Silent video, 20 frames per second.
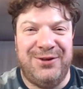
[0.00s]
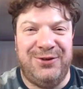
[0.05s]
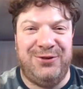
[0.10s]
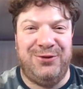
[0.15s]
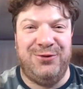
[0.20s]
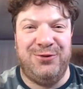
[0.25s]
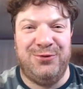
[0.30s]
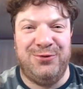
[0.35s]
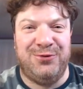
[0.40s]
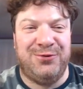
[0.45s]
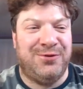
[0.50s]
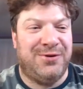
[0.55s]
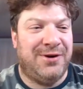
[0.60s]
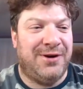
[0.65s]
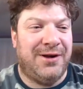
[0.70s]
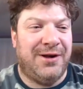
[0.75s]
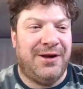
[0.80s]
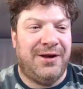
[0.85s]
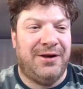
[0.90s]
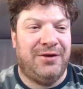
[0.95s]
new
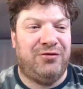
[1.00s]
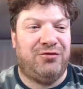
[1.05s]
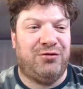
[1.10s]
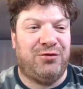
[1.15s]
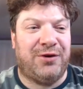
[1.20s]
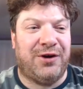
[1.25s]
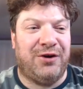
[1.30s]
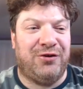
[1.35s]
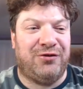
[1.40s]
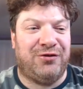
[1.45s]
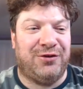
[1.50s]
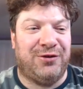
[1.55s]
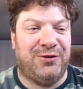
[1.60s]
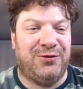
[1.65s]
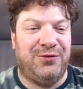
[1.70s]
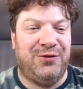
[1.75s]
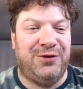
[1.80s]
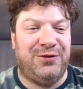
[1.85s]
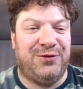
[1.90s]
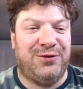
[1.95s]

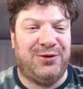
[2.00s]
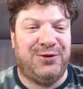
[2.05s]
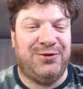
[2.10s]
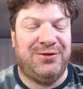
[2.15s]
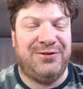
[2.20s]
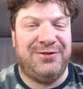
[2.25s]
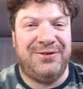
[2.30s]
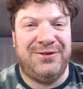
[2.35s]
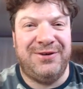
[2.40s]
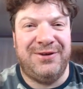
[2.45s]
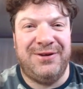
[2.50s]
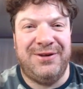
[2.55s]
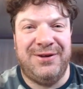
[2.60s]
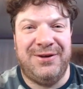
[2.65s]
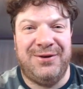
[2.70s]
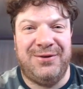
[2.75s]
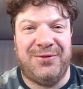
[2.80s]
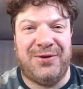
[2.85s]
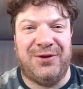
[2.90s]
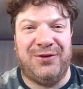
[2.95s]
educational video,
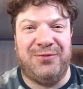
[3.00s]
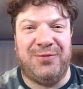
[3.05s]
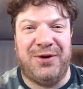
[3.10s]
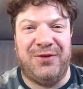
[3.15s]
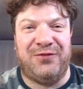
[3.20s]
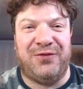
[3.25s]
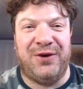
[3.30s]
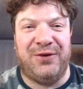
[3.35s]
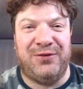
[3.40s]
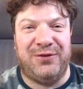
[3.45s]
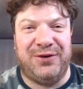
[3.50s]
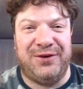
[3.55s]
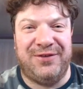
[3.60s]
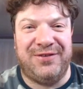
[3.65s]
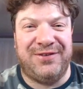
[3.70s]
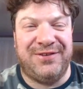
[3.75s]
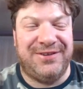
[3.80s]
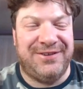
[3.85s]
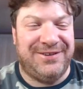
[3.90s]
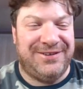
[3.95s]
one of my
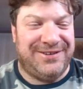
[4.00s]
favorites.